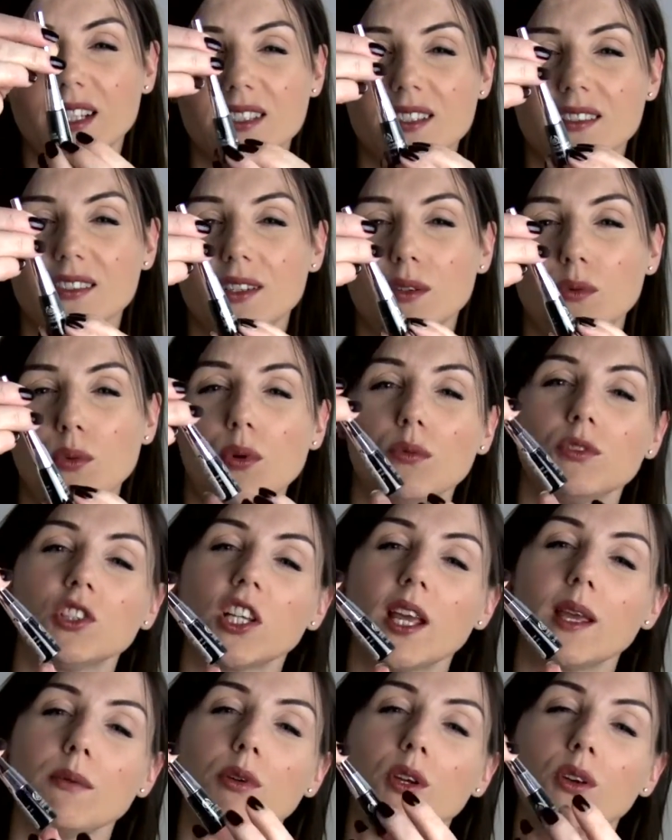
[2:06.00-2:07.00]
I don't know what
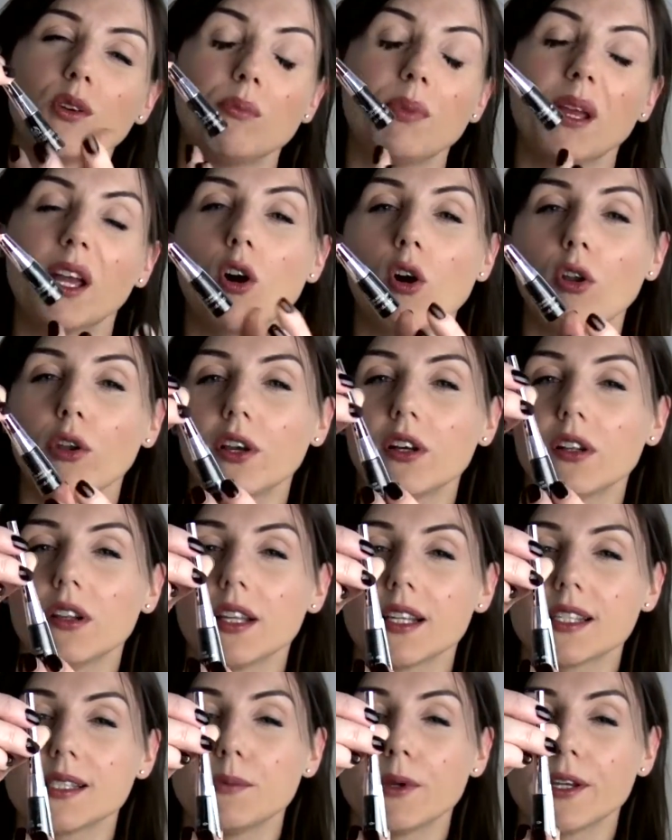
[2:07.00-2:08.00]
shape you've got, a bit conical,
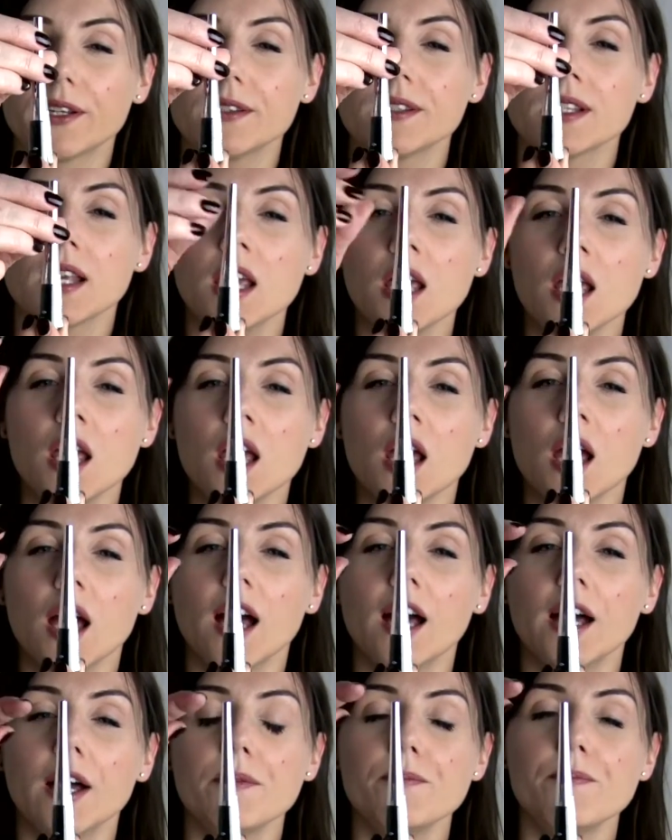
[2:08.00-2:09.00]
I suppose.
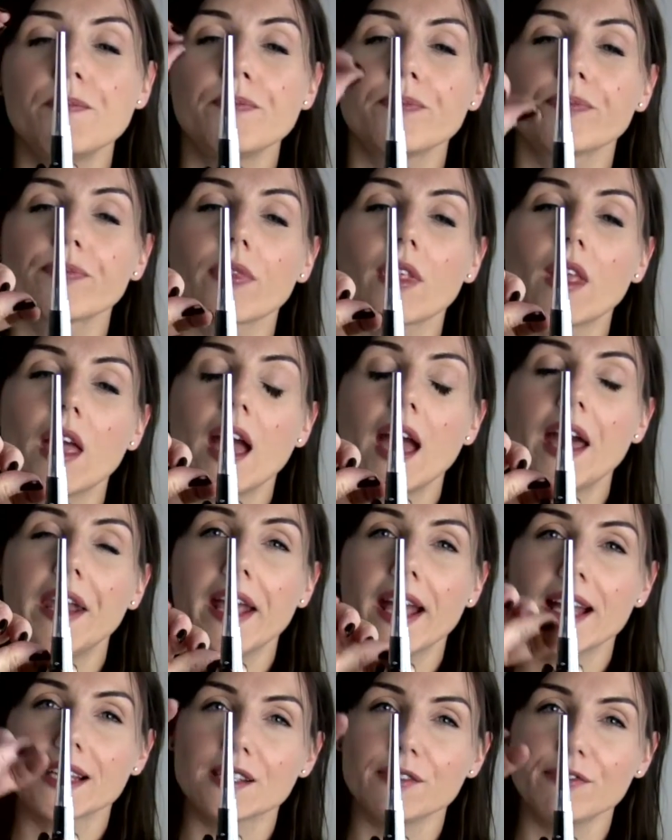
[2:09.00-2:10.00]
And it
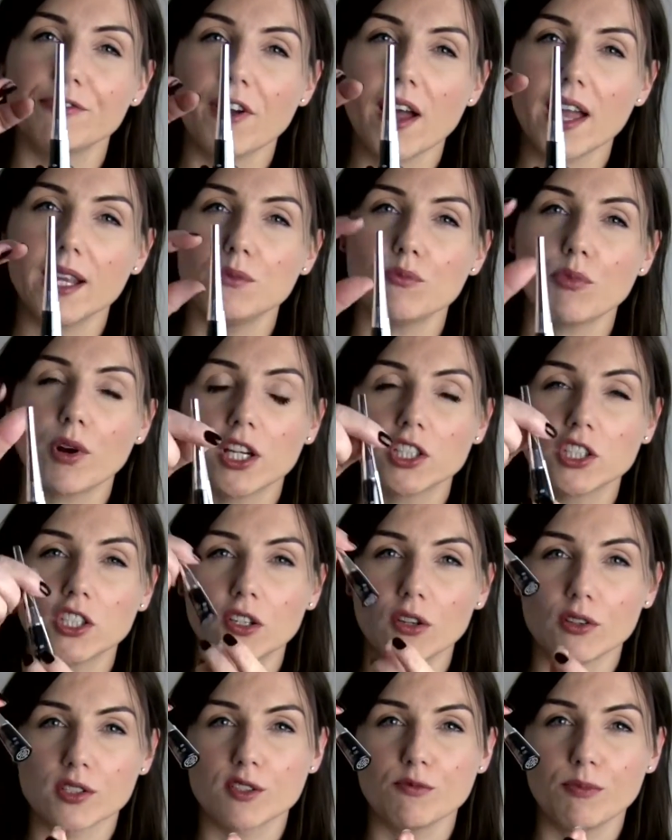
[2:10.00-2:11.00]
has a fine brush and
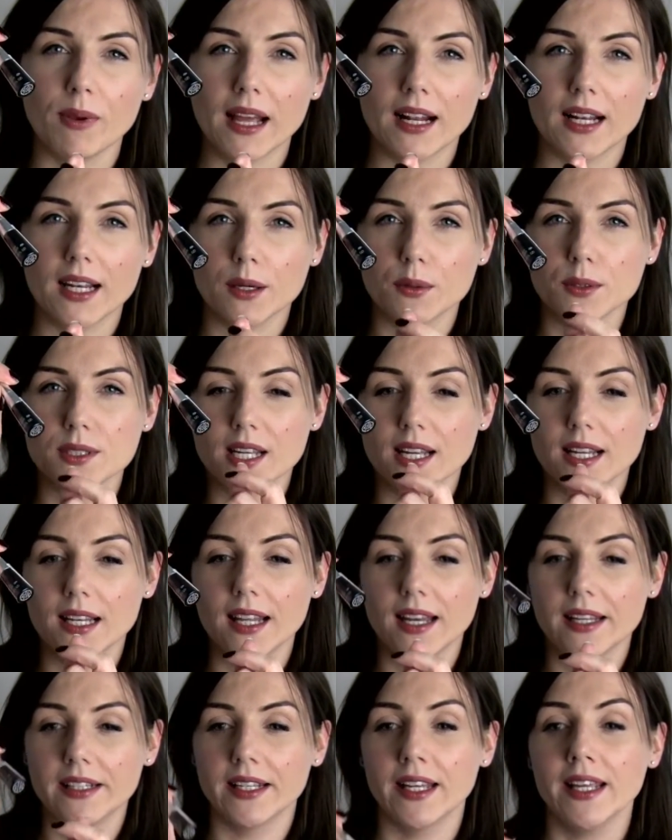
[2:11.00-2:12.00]
lots of black liquid
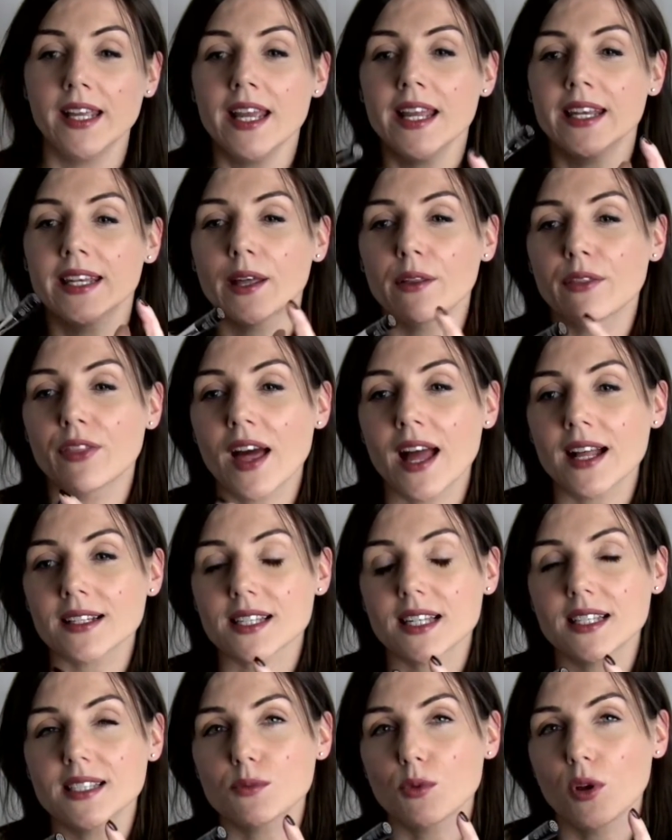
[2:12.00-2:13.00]
eyeliner. Now that
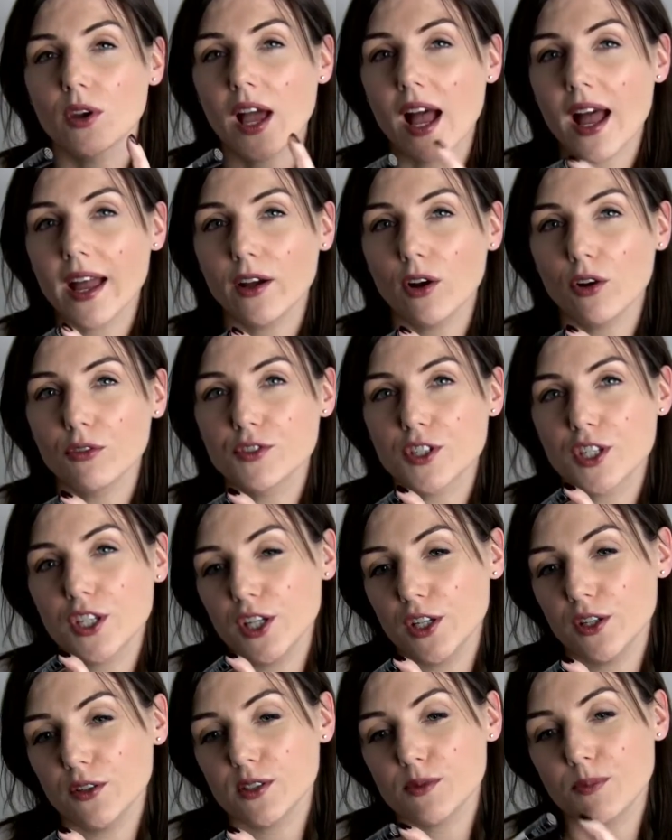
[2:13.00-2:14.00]
is what I often
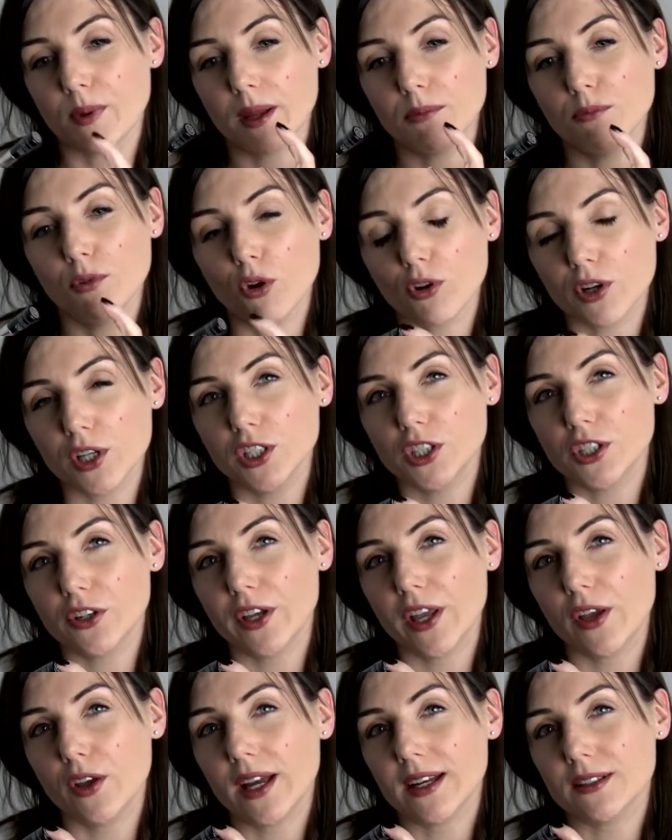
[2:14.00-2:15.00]
use, but I'm not going to show
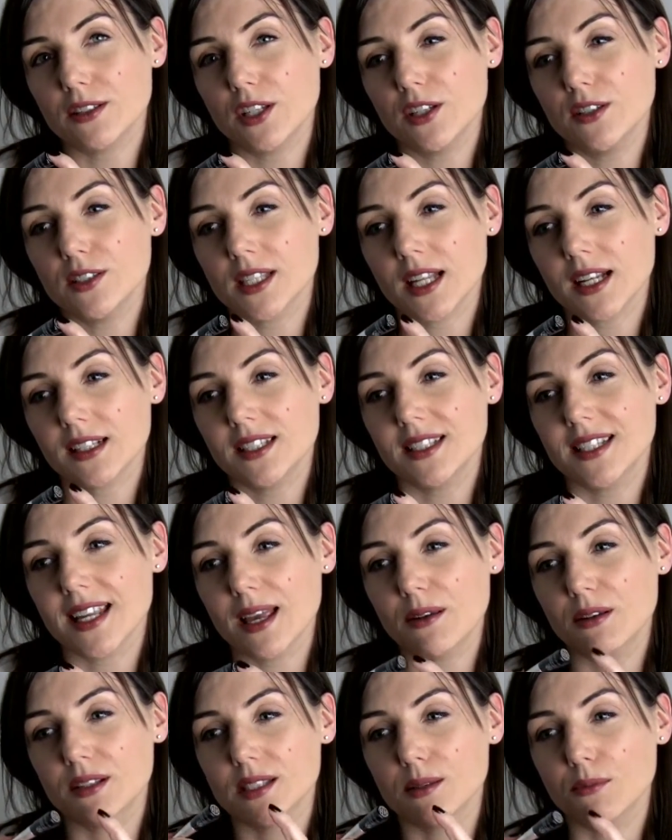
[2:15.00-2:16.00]
you how to use that today,
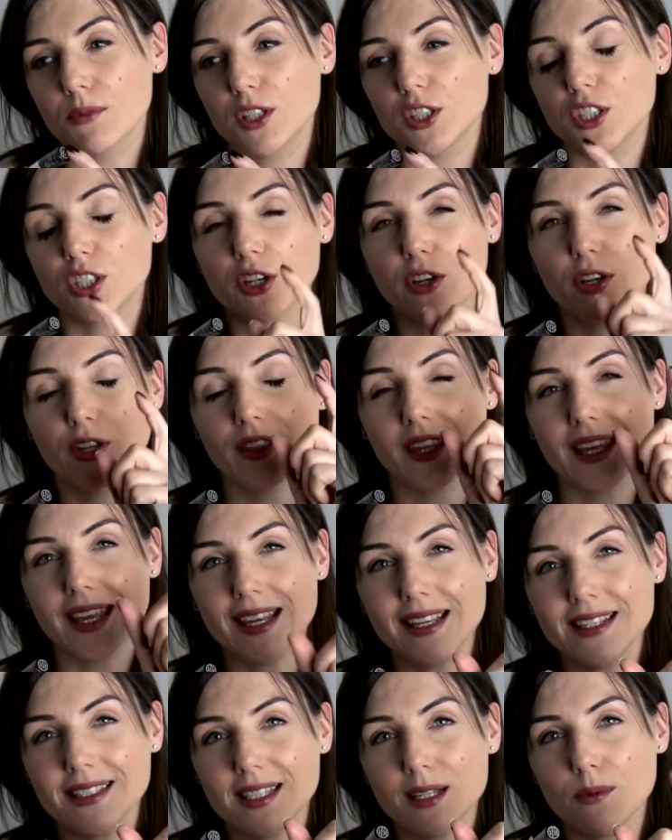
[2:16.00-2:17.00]
because I'm going to show you the
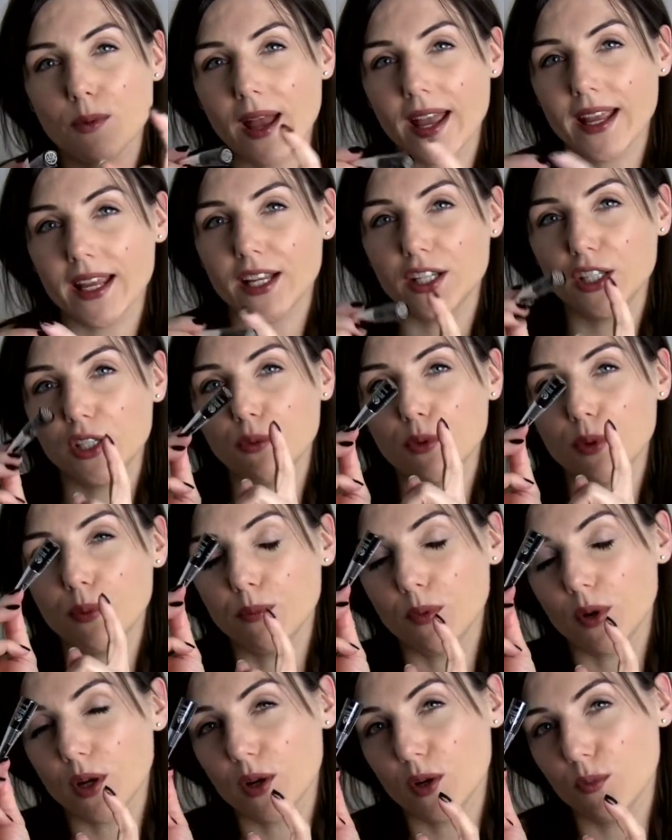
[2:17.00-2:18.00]
easy way, and you
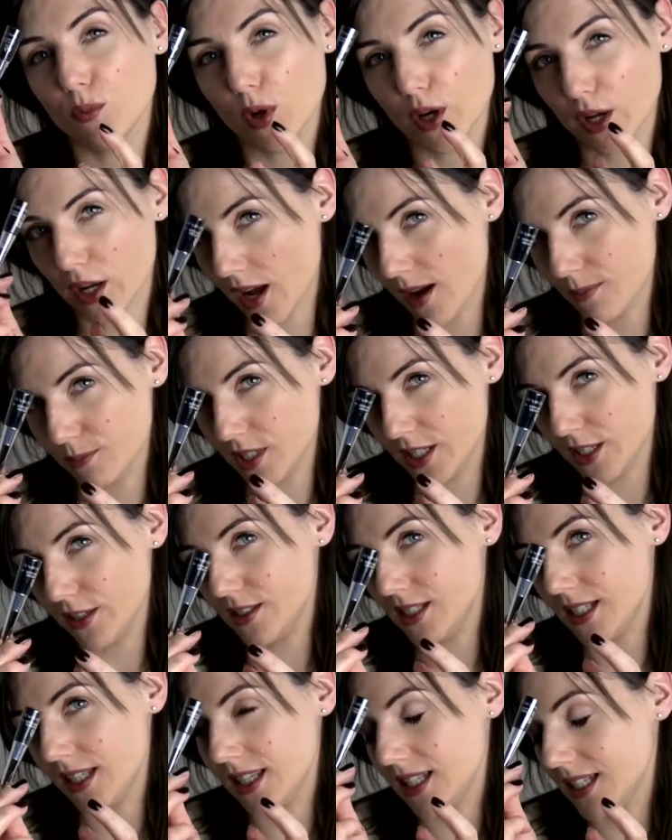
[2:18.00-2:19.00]
can work up to
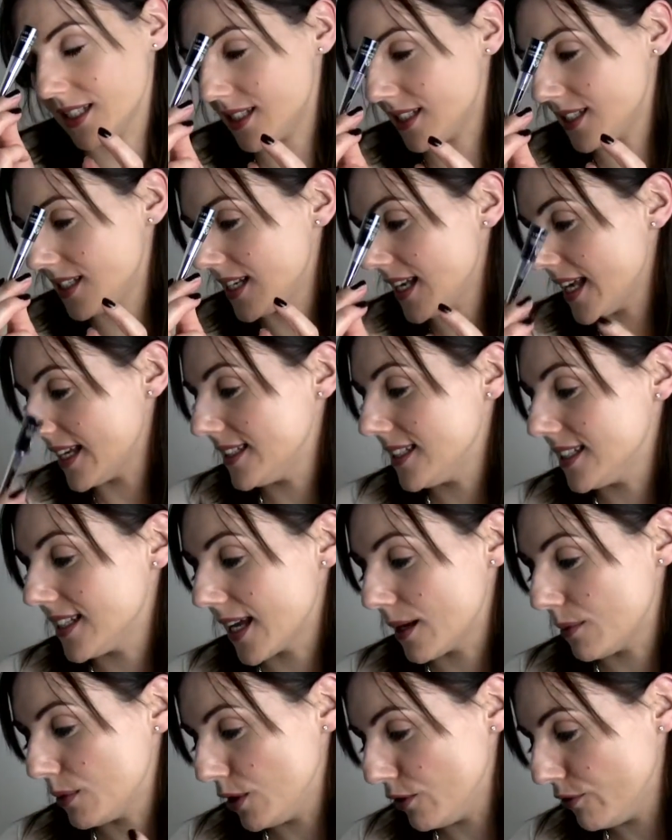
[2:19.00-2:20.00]
using this at a later
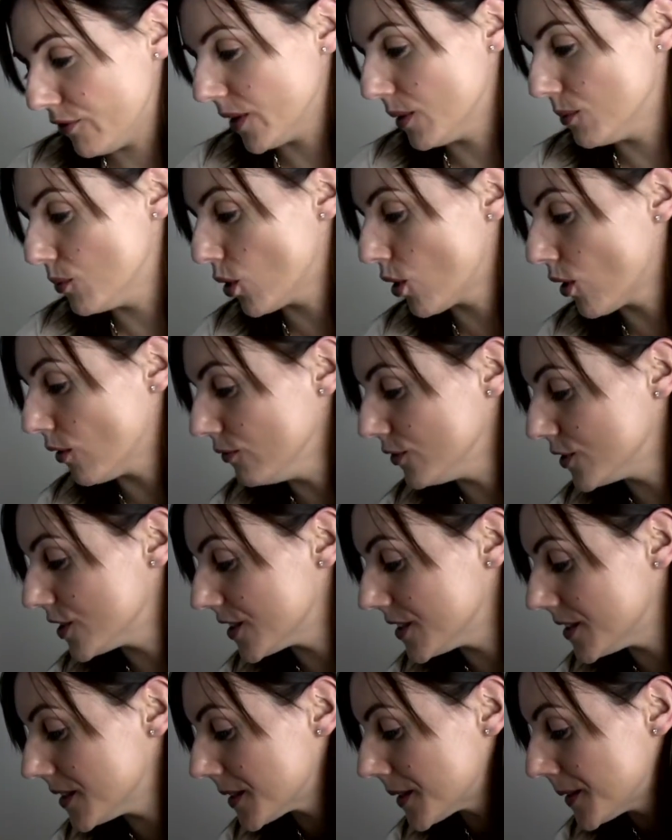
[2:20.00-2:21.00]
date when you feel more
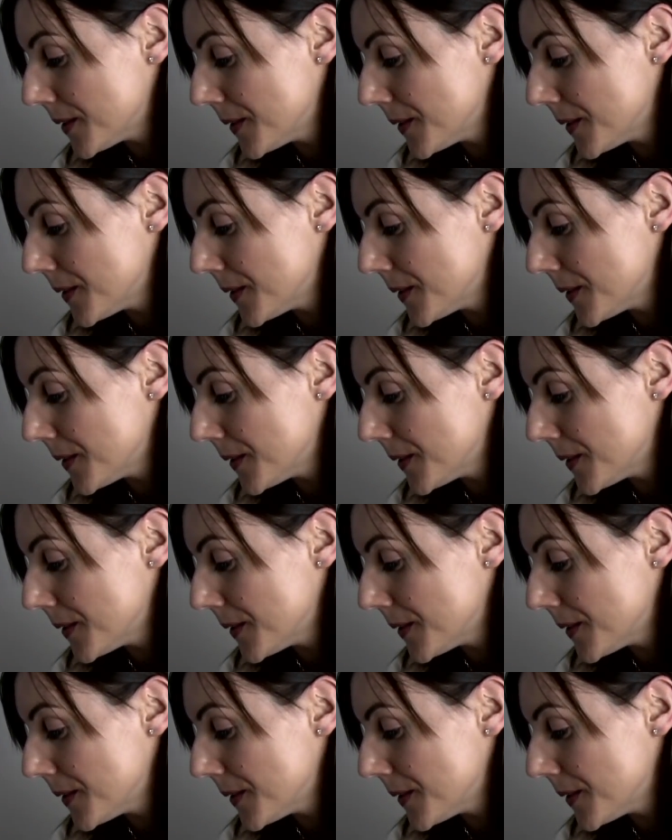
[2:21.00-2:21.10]
confident.